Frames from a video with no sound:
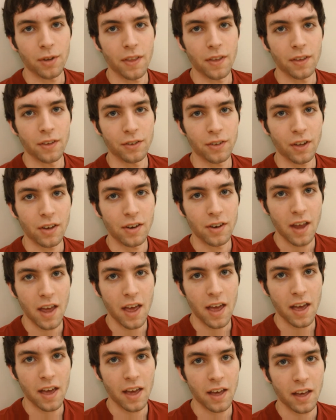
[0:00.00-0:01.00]
to the
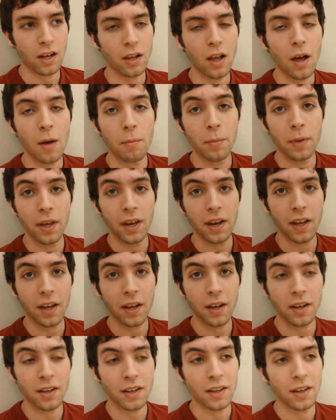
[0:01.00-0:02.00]
Sunday club meeting,
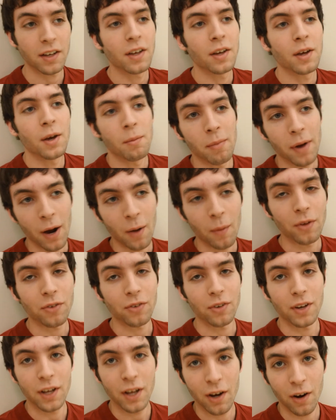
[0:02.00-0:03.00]
but I
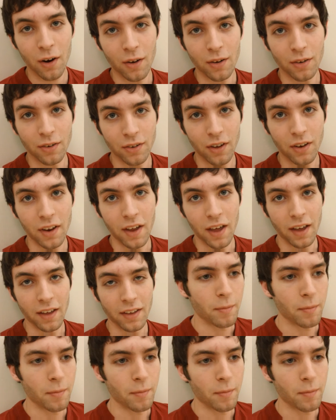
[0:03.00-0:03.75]
wasn't here on Sunday.